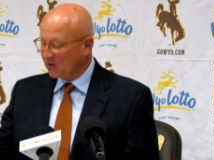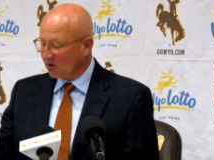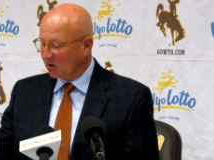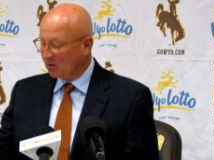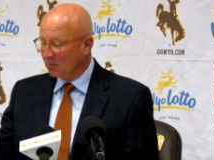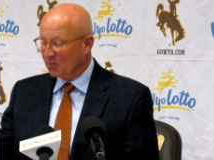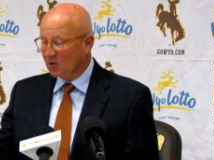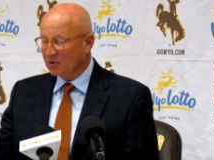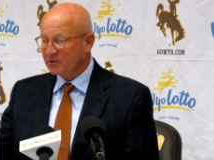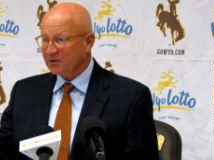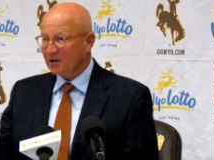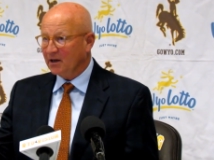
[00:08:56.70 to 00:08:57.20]

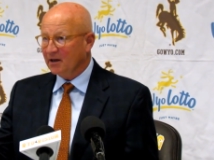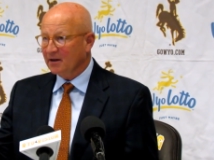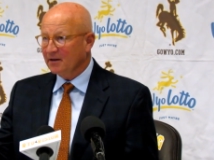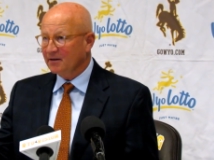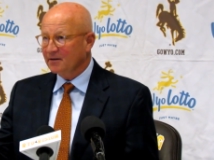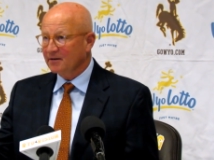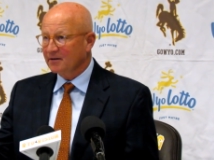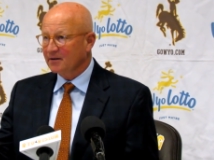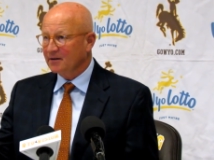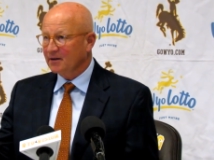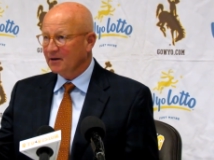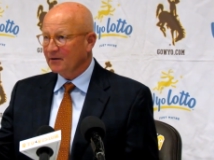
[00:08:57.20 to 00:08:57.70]
a
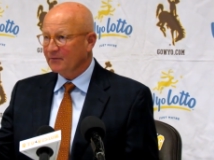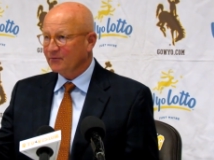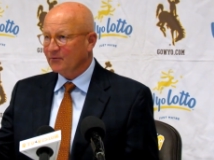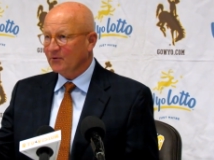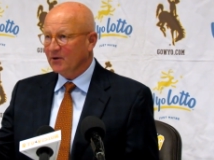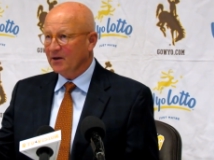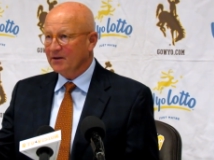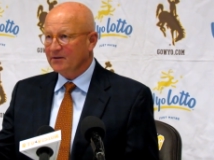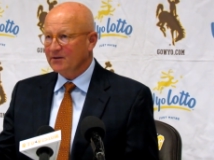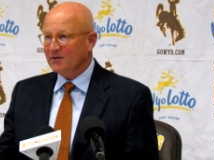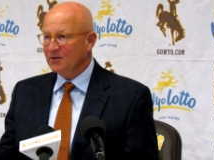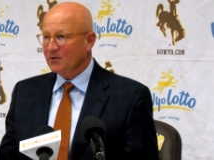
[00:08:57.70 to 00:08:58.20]

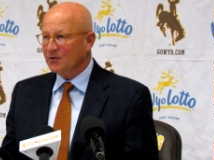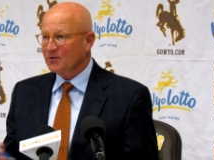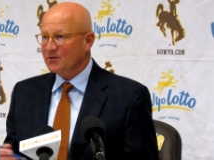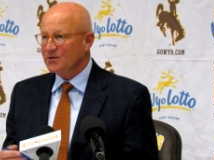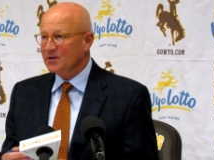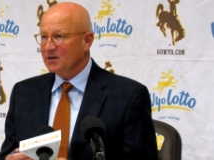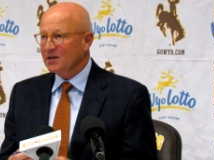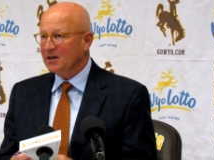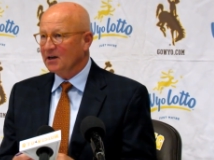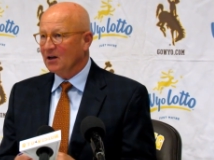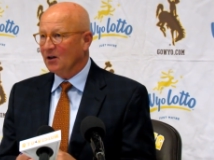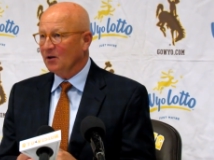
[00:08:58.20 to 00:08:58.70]
multi-front. You'll
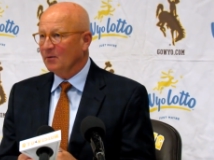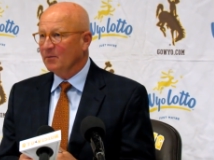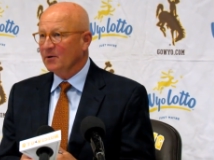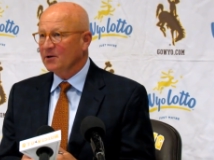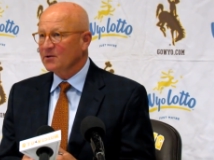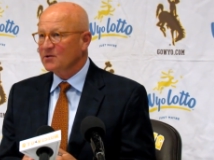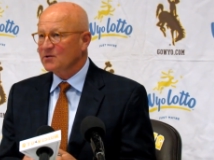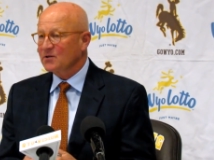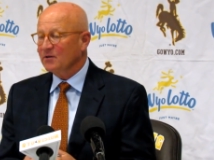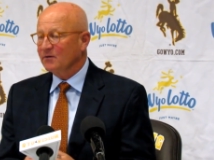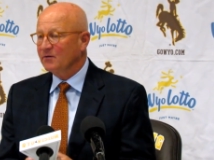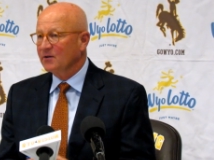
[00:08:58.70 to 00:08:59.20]
see
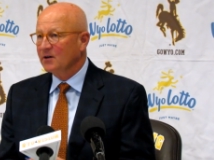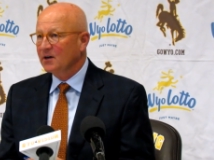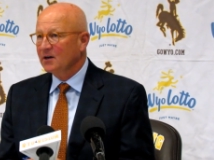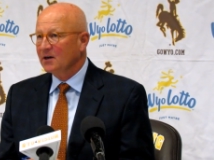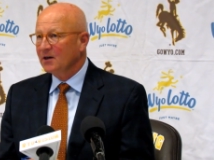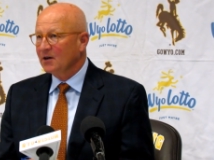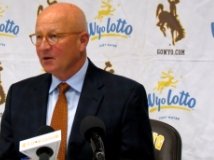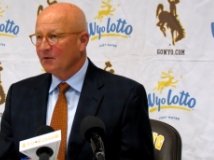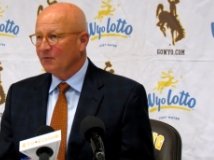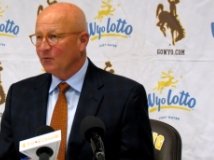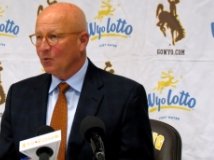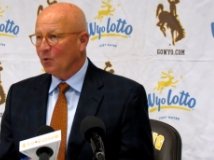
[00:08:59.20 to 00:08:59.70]
elements of
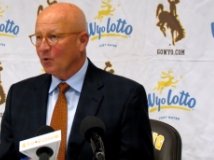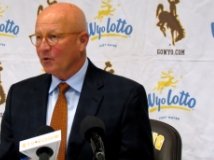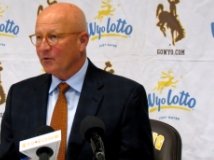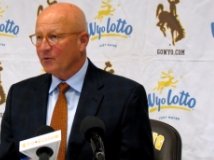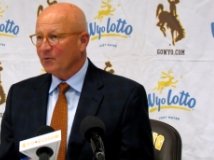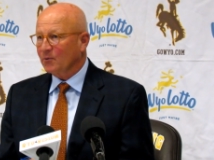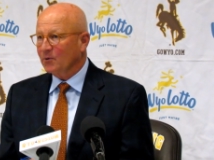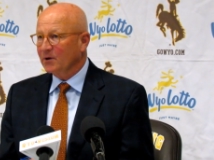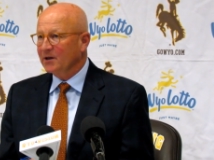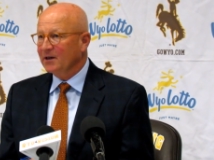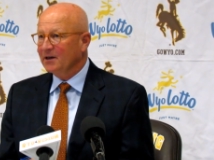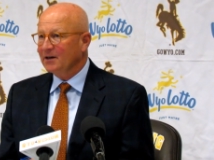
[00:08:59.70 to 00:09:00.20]

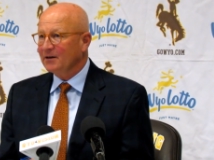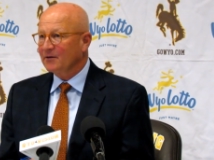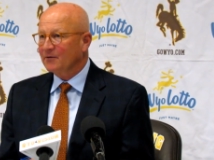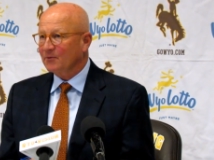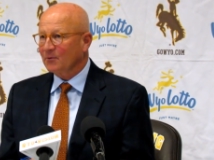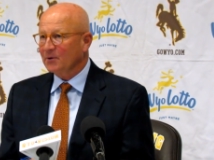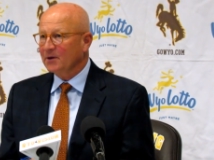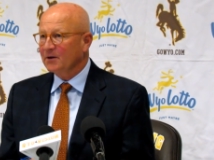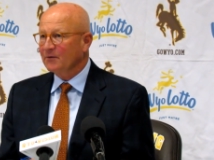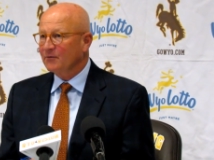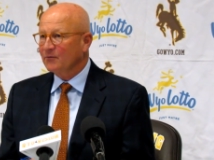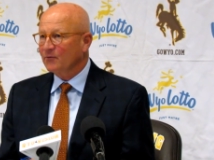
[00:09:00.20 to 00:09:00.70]
4-3,
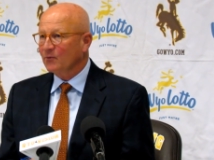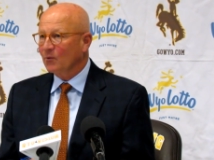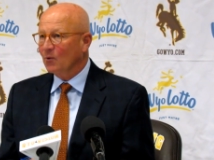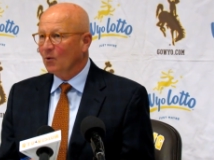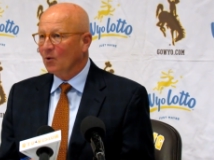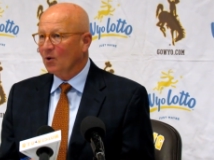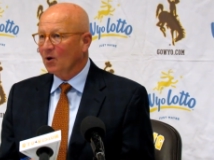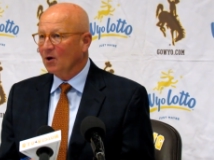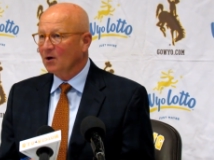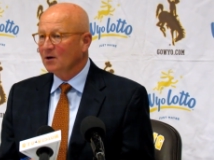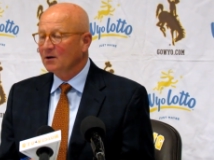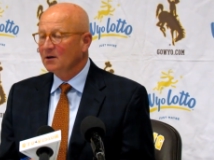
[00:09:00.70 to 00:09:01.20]

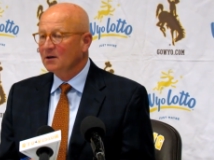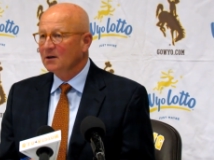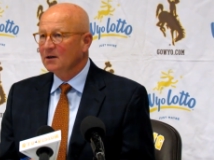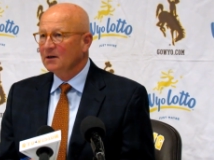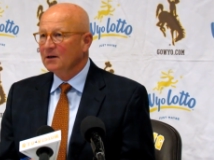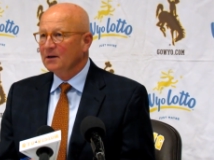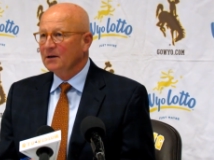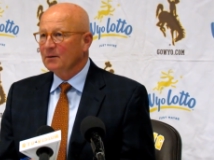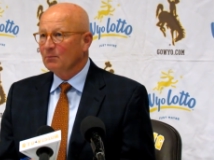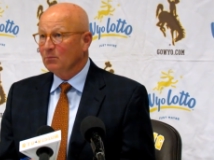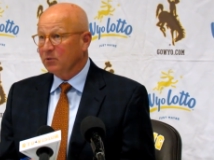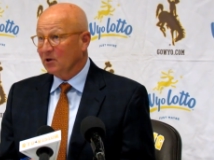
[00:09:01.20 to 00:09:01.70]
3-4,
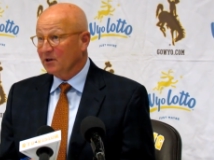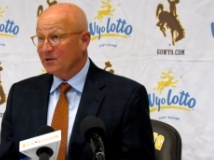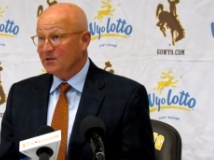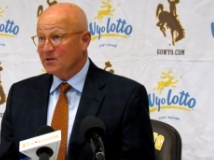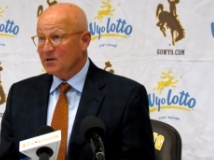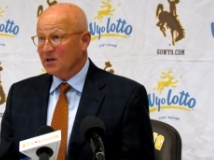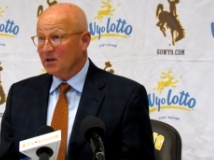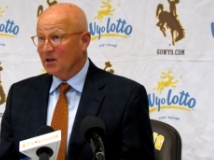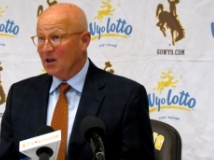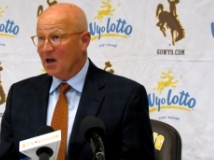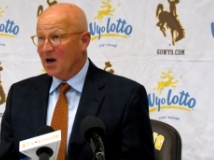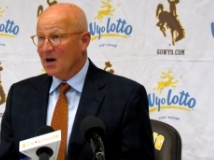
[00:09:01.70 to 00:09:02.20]

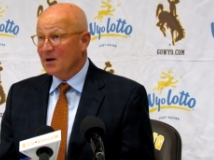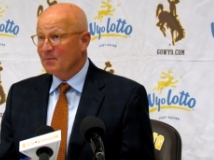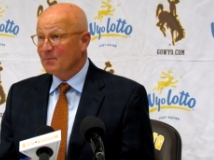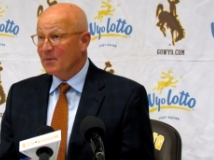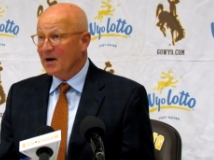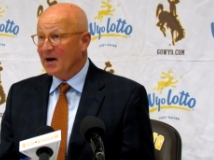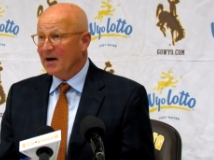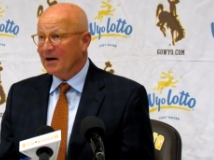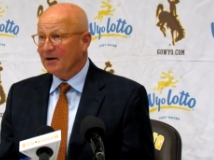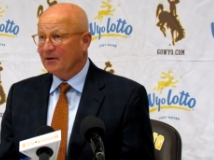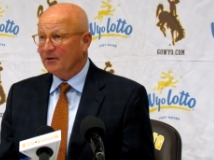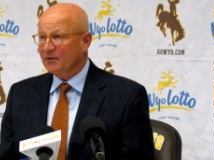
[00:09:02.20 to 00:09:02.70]
blitzing
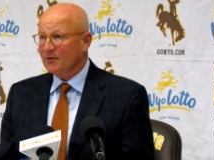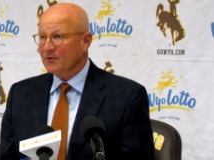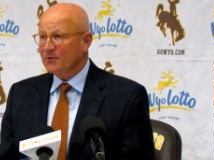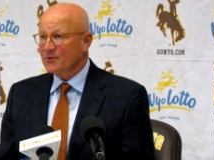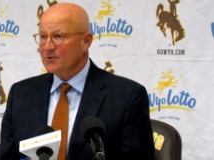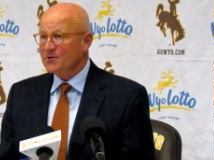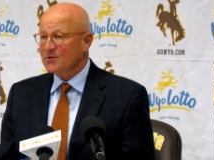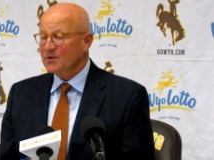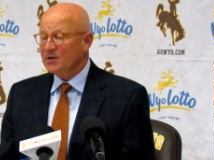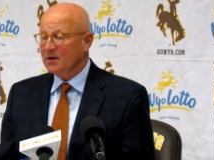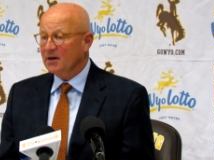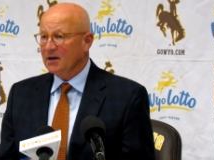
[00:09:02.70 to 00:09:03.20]

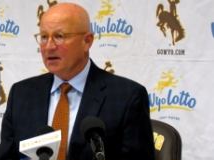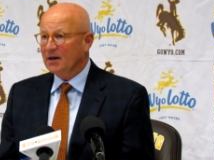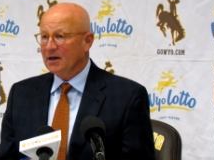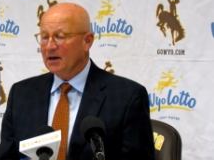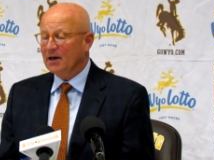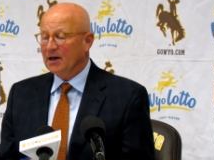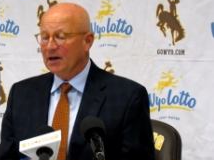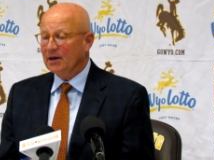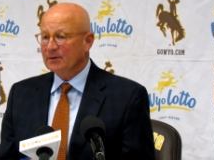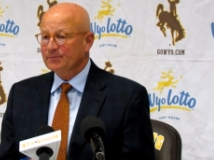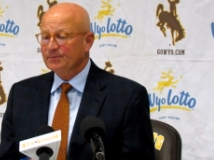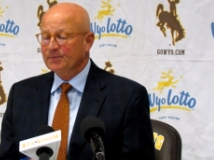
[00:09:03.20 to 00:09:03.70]
linebackers.
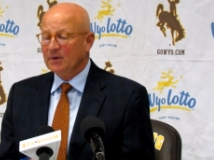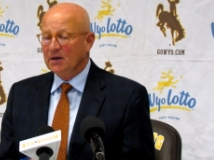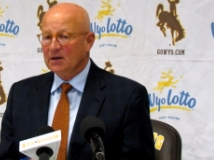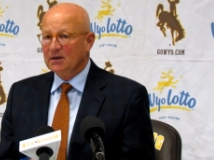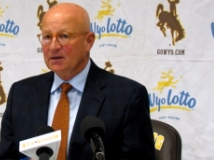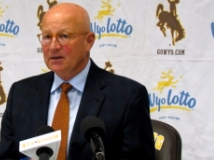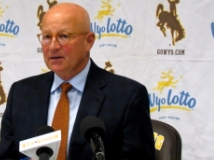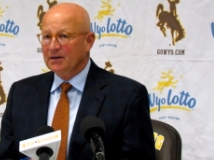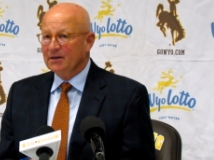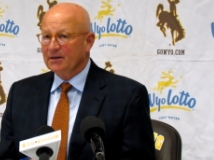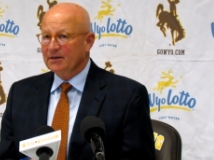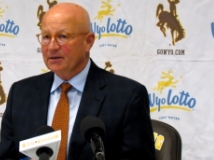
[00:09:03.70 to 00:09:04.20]

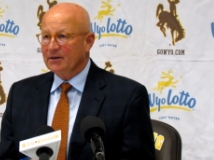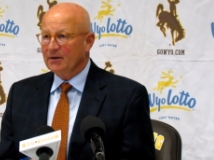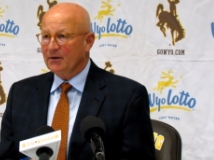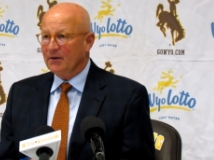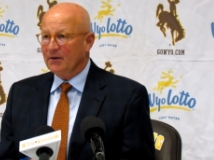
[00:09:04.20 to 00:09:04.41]
You